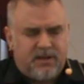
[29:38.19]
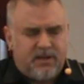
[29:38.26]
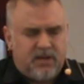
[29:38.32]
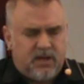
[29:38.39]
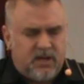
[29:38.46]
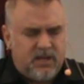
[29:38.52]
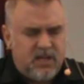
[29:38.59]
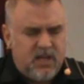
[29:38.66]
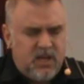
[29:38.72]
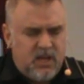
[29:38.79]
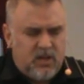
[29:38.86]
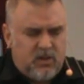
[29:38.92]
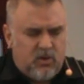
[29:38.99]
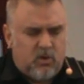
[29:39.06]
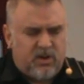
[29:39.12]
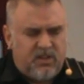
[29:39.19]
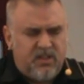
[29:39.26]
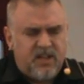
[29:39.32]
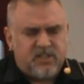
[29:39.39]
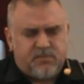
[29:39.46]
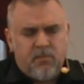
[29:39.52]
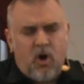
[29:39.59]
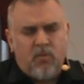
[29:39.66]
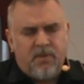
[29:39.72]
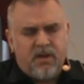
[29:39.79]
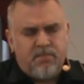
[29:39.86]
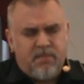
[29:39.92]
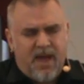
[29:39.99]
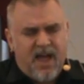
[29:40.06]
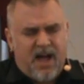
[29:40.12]
But Lord, in this
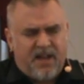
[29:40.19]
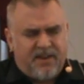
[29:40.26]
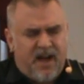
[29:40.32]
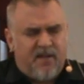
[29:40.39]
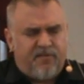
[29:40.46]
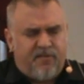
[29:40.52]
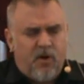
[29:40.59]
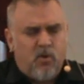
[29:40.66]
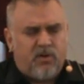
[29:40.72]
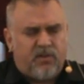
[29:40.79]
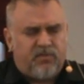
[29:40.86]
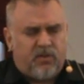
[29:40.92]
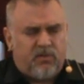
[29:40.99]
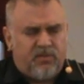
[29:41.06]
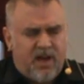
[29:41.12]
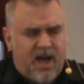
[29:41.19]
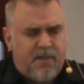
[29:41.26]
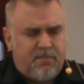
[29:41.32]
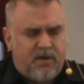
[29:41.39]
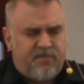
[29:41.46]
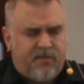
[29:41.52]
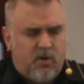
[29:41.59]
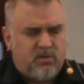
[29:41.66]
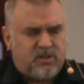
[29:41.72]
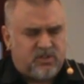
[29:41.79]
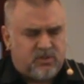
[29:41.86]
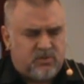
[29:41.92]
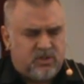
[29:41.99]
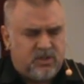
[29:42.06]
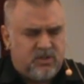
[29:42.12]
moment, may I not focus on that, but
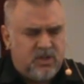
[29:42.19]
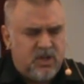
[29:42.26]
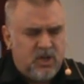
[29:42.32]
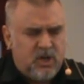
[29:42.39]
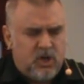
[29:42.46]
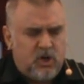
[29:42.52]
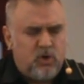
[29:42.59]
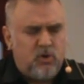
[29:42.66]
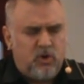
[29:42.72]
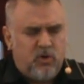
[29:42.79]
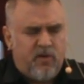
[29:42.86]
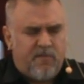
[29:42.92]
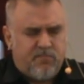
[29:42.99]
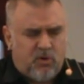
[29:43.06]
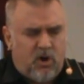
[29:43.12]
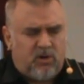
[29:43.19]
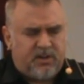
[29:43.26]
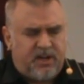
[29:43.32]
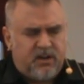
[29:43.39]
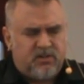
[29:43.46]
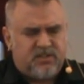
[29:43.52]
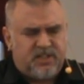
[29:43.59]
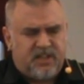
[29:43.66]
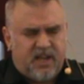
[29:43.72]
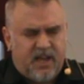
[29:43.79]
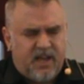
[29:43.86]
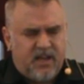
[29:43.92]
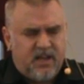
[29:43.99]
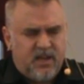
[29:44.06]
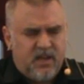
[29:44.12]
focus on who you have brought here
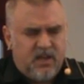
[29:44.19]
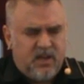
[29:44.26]
today.